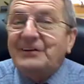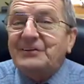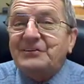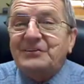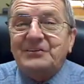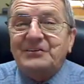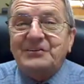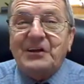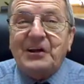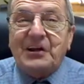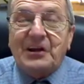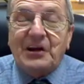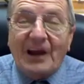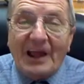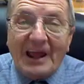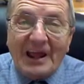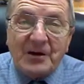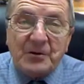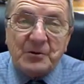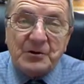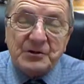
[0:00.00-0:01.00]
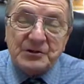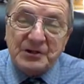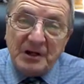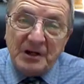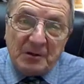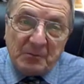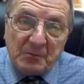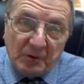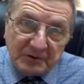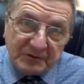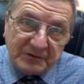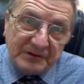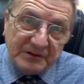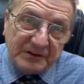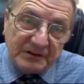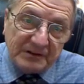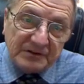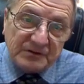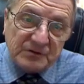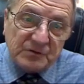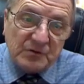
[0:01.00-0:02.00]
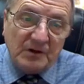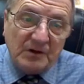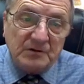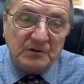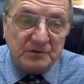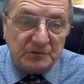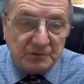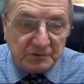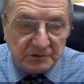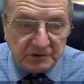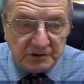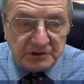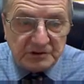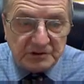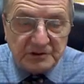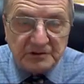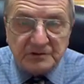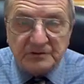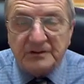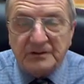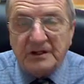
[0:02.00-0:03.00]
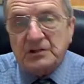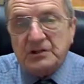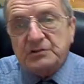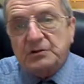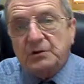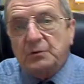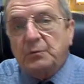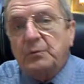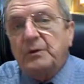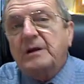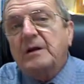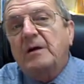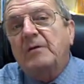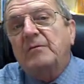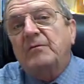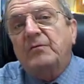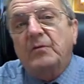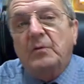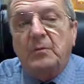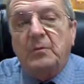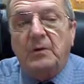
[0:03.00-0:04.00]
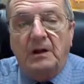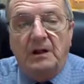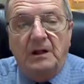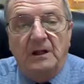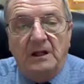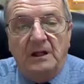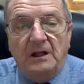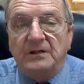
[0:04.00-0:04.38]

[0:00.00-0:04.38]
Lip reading: English is a second language. Most of the instructors who teach in international, we come from